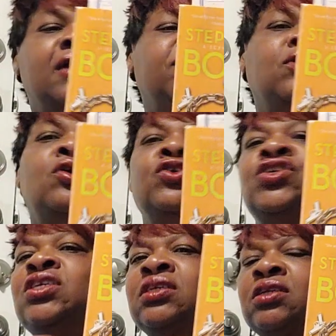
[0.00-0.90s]
So
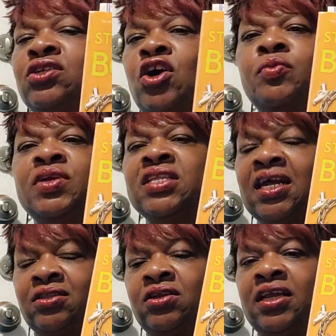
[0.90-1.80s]
she's determined
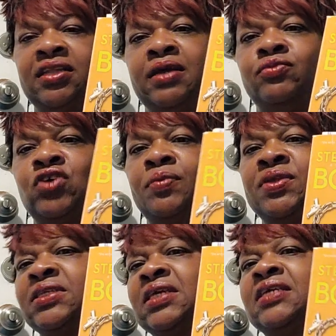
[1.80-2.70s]
not to let them drop
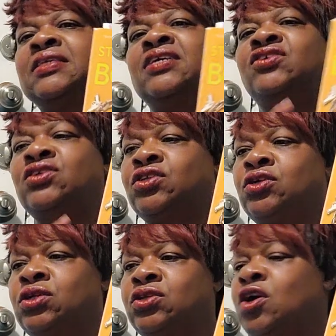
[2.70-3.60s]
this case, and she's
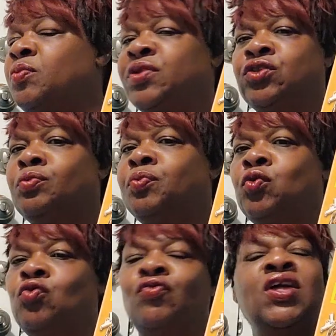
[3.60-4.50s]
determined to
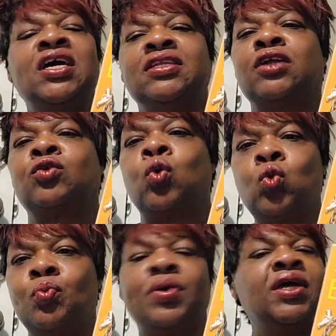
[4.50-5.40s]
prove that
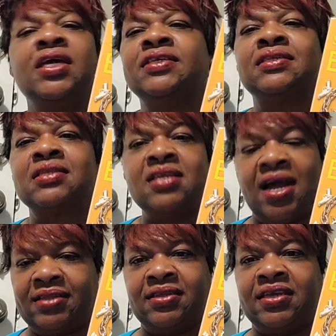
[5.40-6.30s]
Coop is
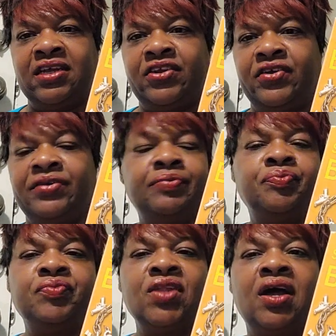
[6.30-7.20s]
not the killer.
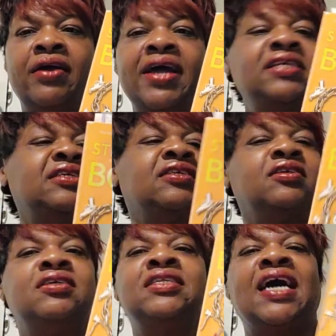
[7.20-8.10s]
Alrighty,
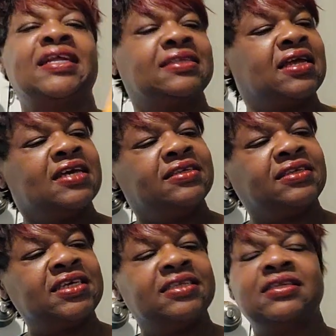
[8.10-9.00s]
so that's
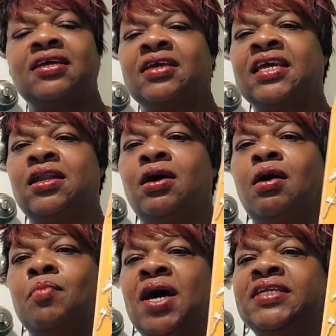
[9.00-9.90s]
6 killer
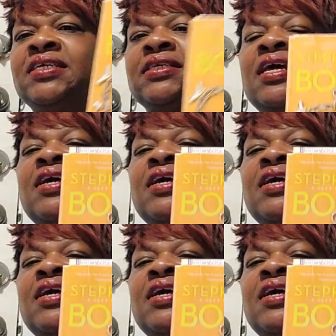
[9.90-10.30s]
bodies.